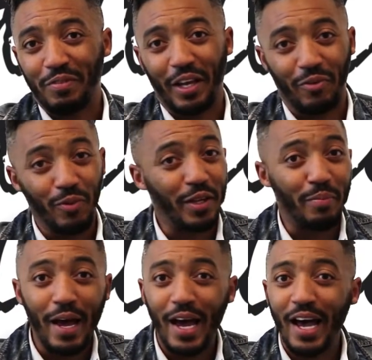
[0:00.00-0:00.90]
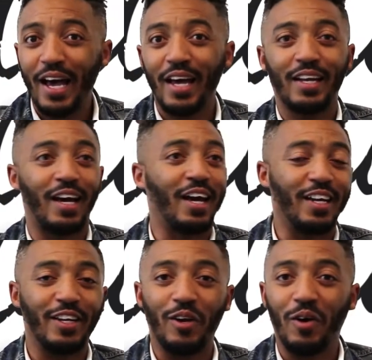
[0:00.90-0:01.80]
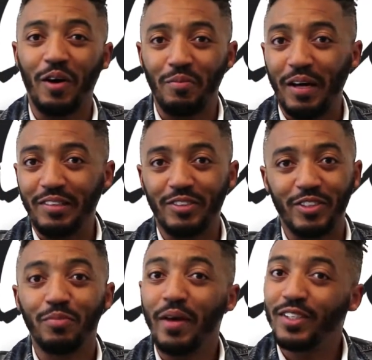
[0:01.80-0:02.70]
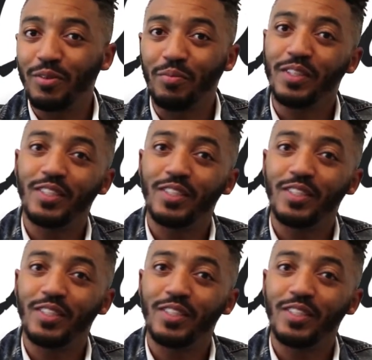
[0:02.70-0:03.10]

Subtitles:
like really bad. I just made some